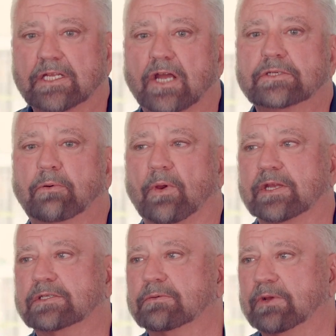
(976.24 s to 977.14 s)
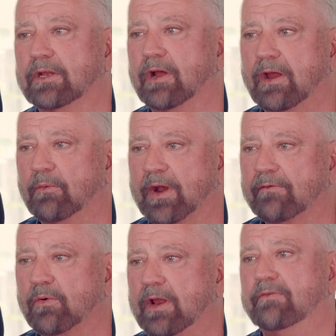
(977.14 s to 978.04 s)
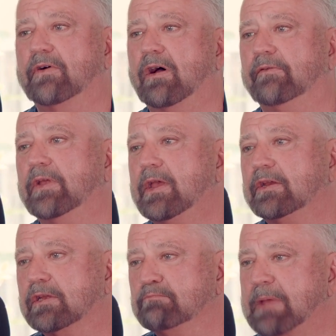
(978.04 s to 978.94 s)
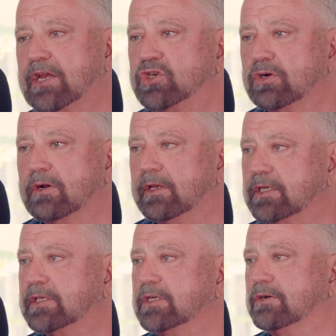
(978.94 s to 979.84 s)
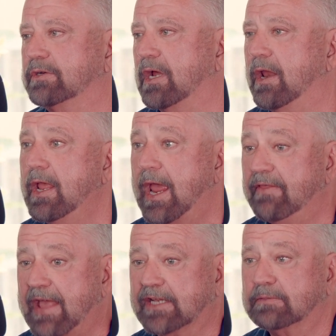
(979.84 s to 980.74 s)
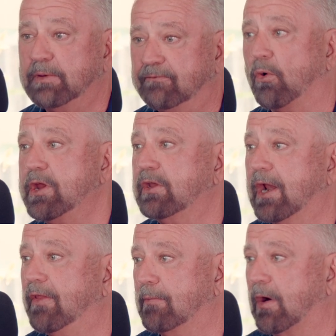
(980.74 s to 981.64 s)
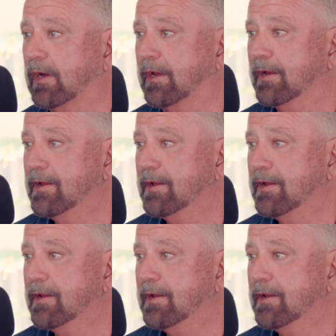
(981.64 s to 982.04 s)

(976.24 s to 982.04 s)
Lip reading: touch points with everyone involved to make sure that these things are done. And that's before you get on the market.